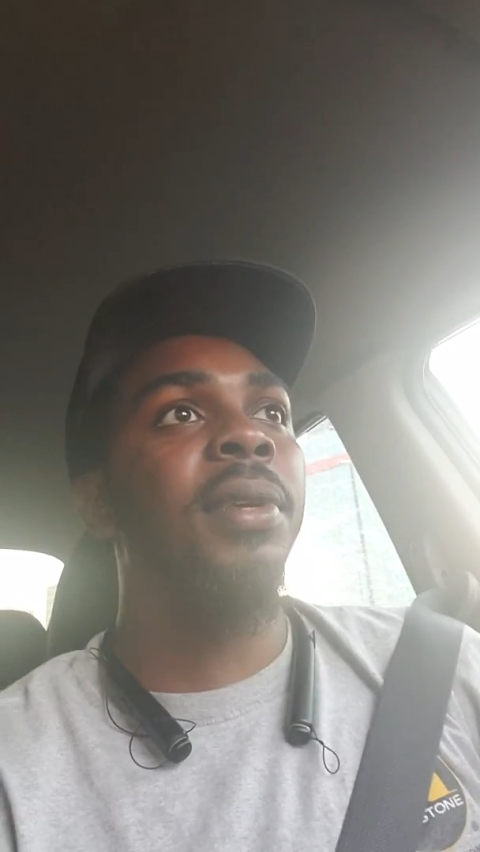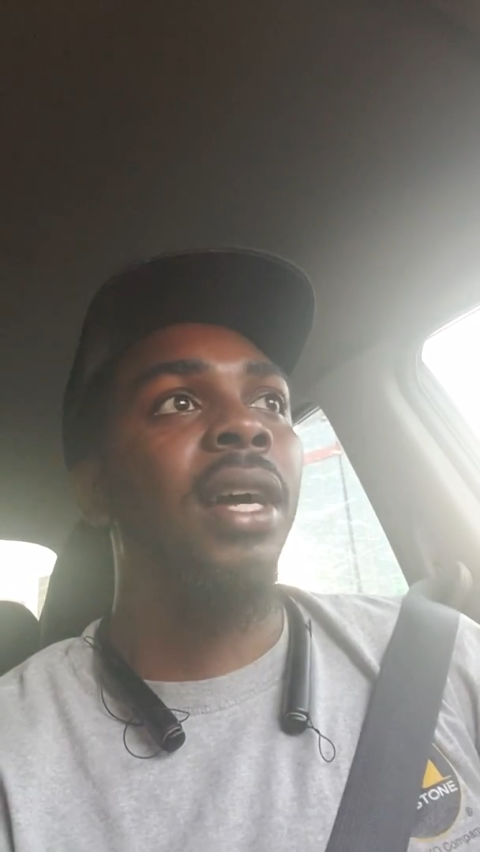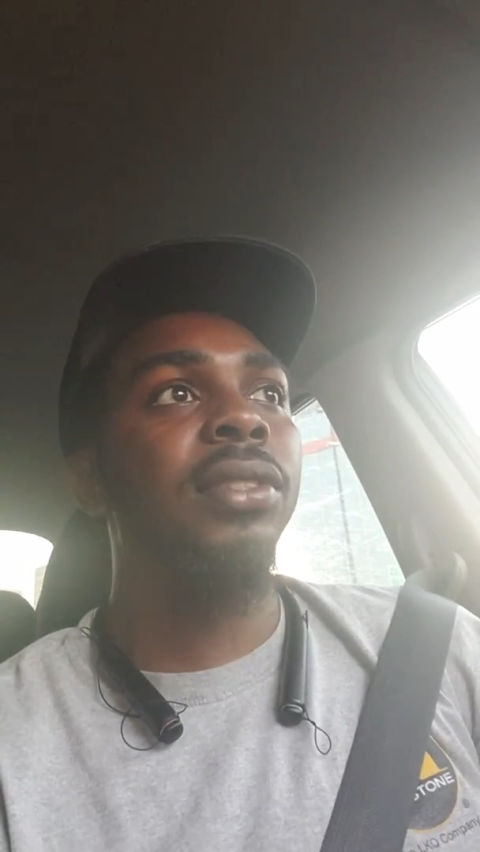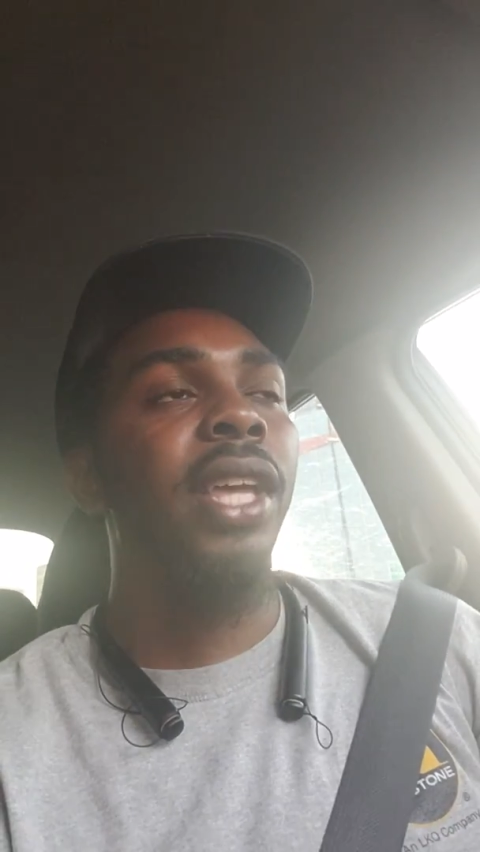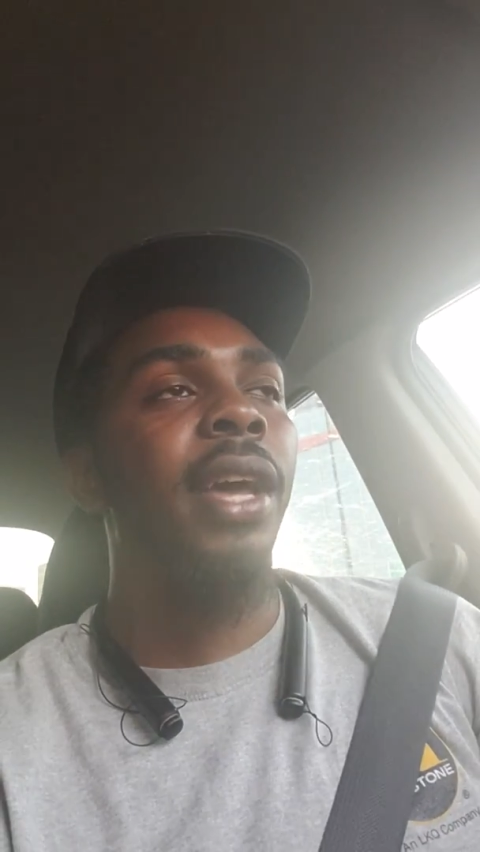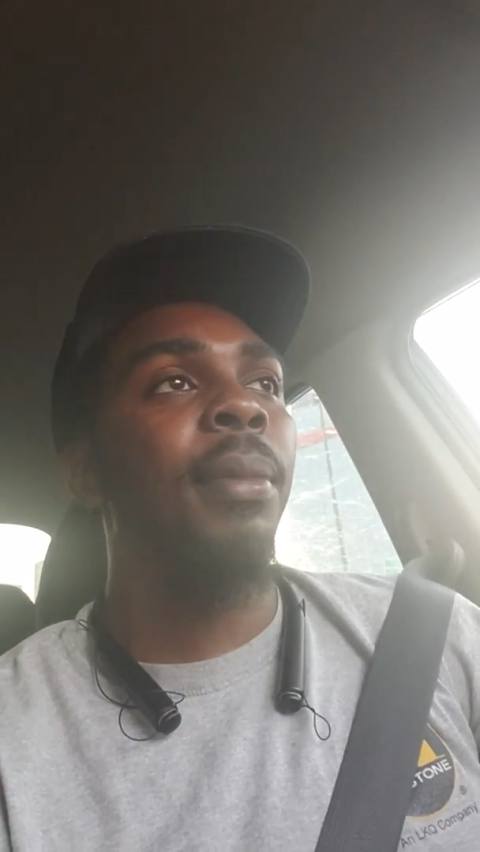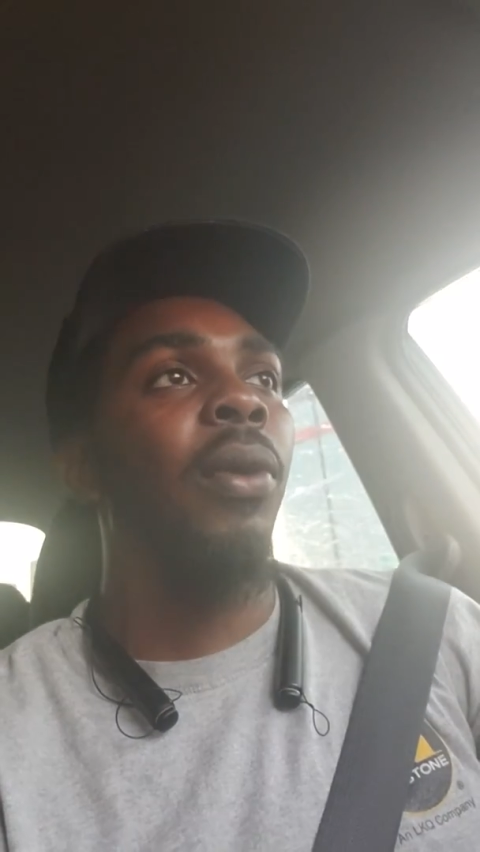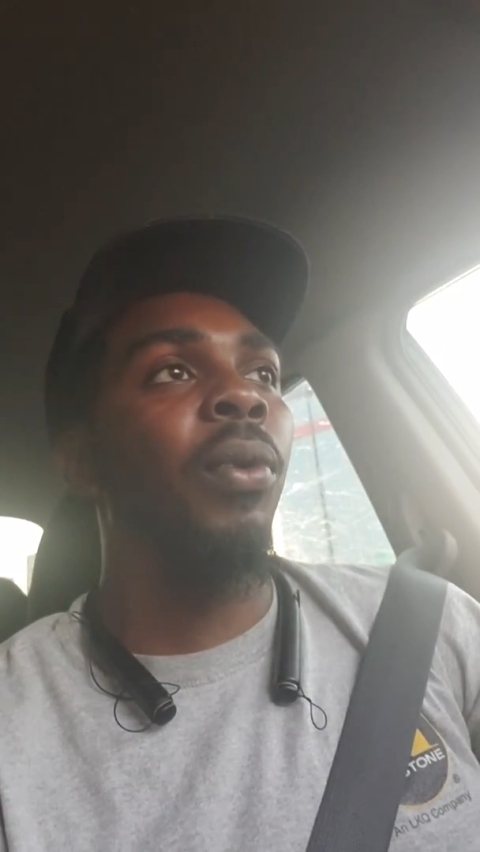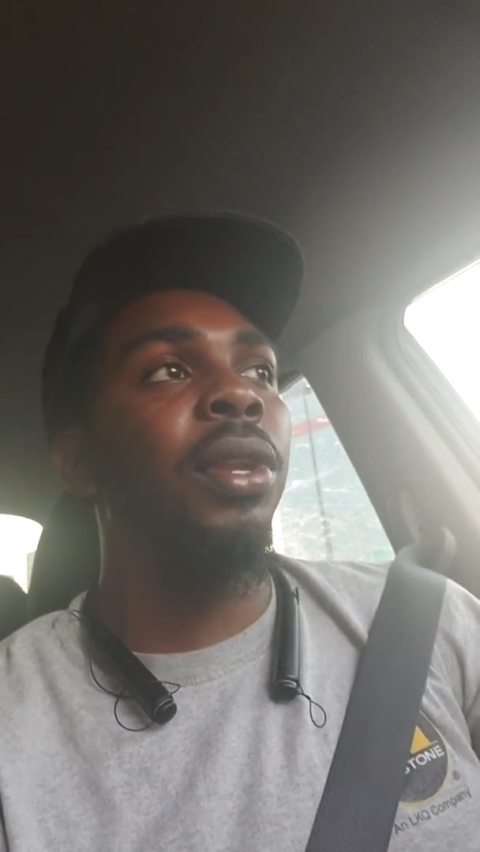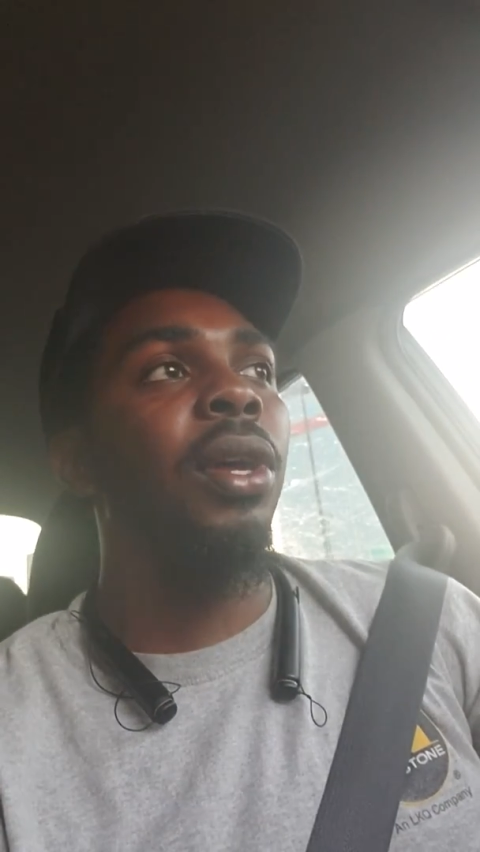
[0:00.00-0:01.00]
and also had
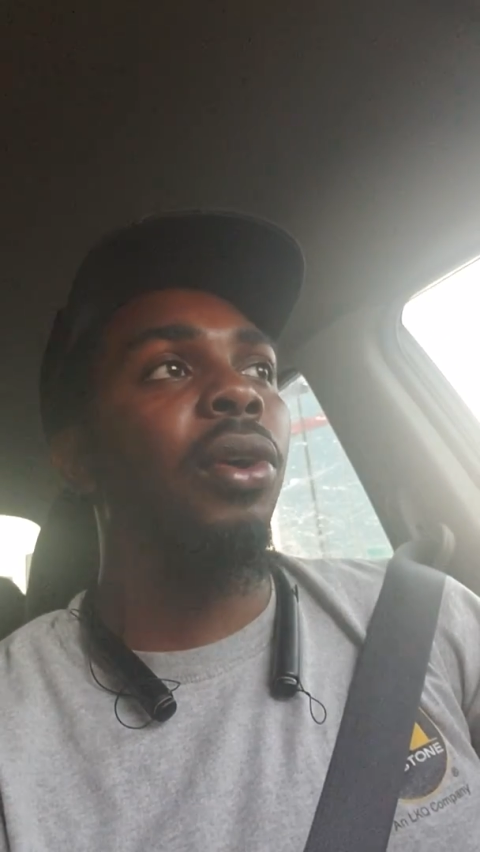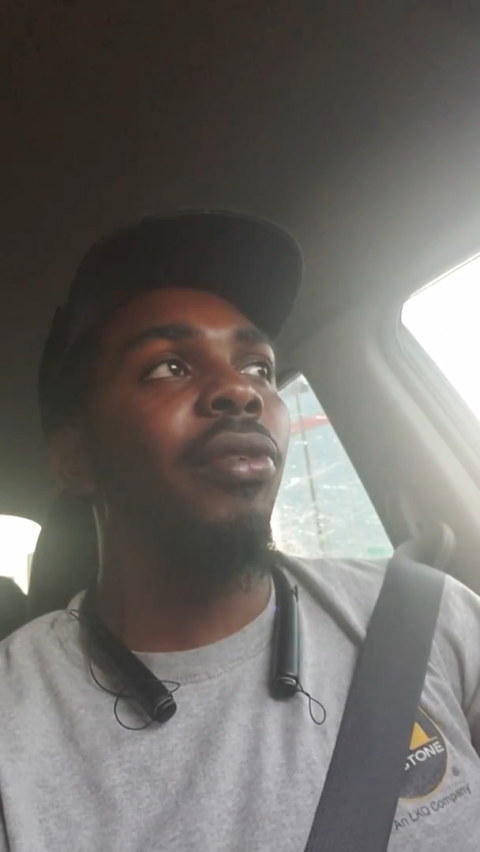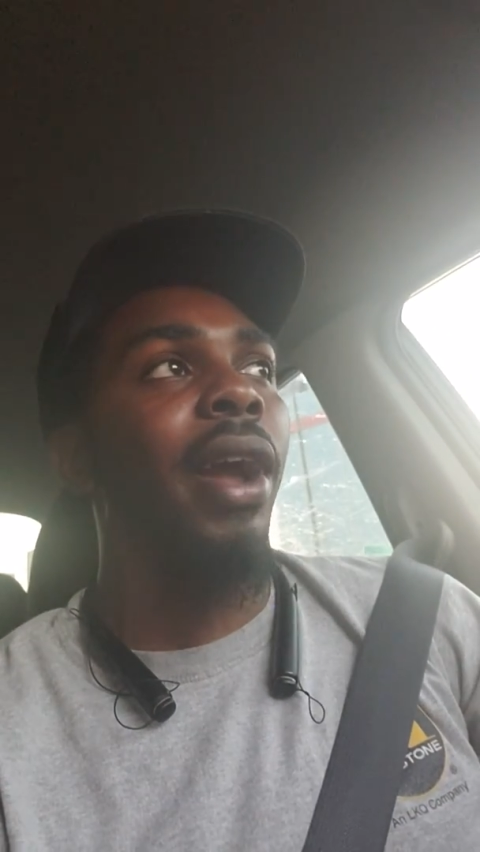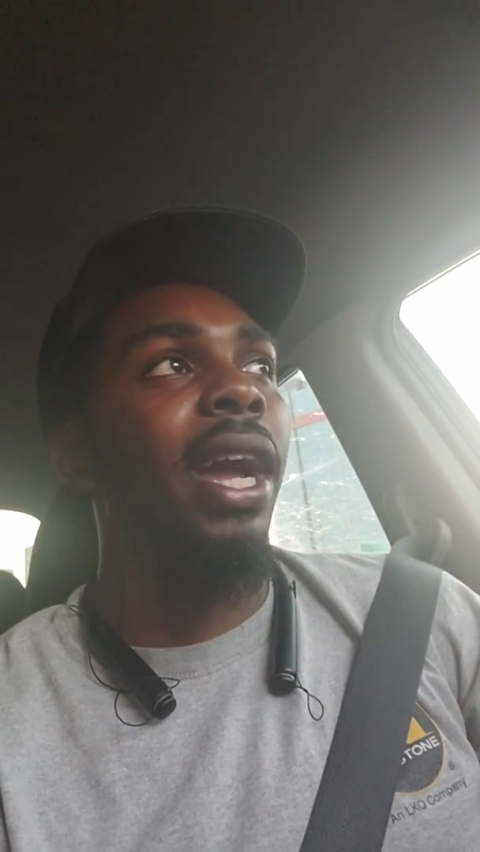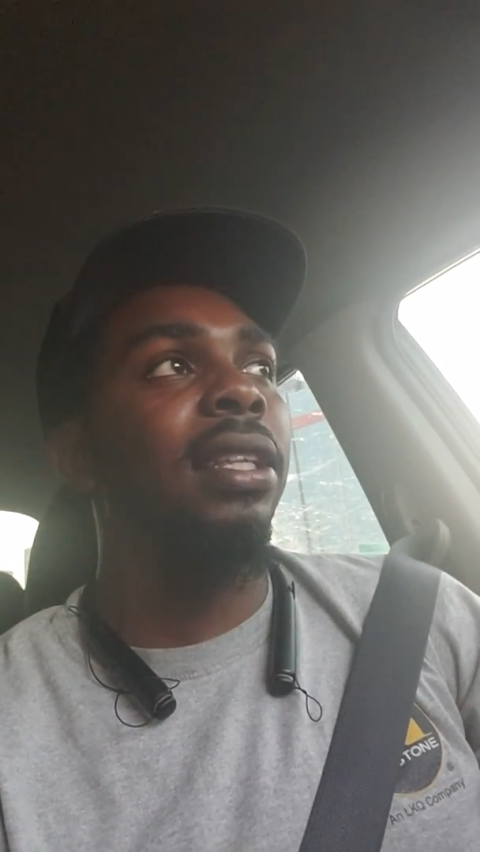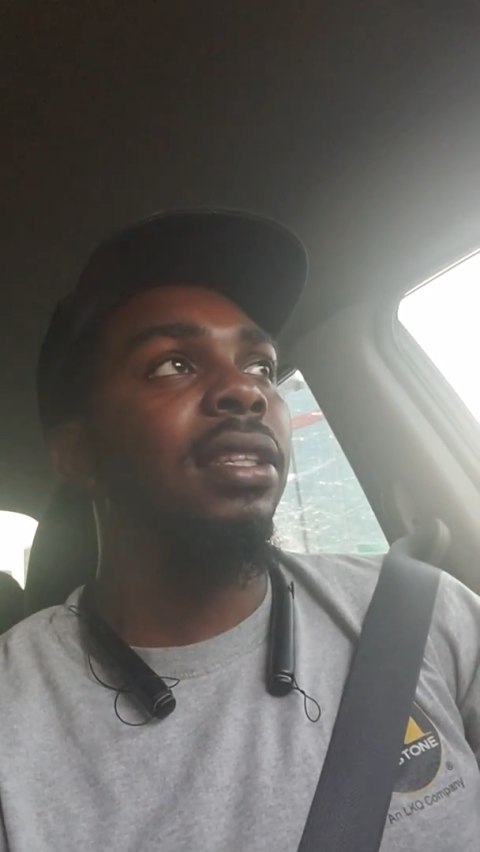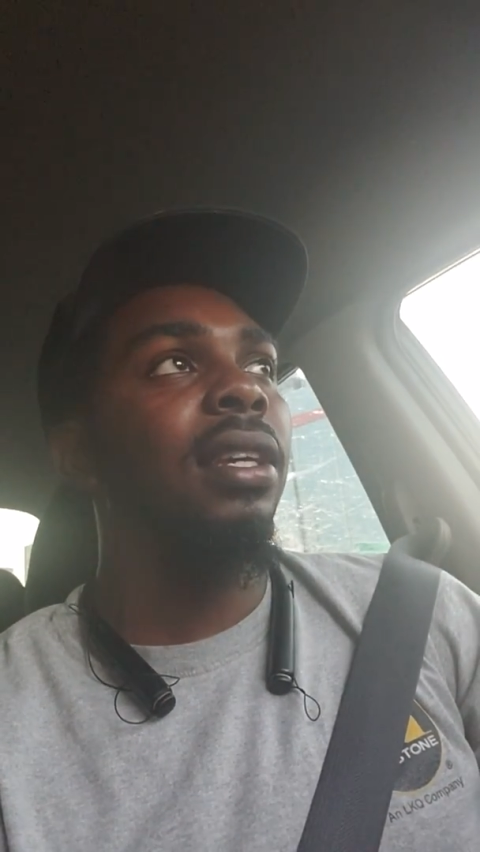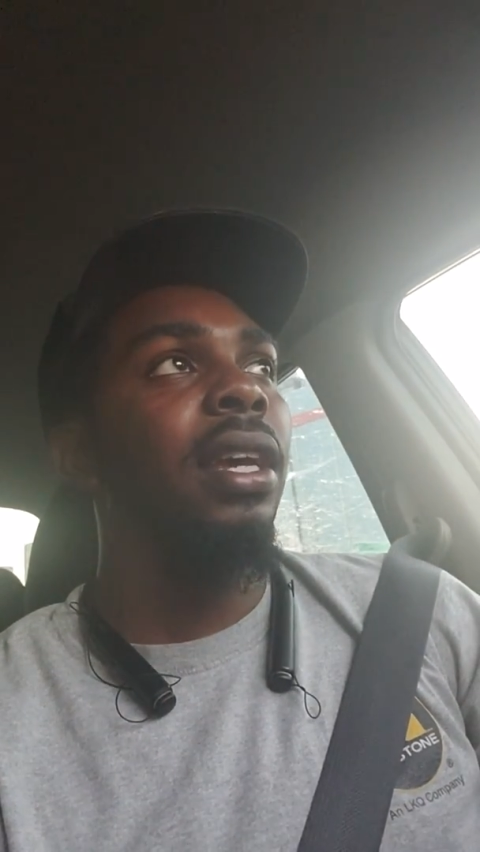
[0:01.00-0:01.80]
my window cracked.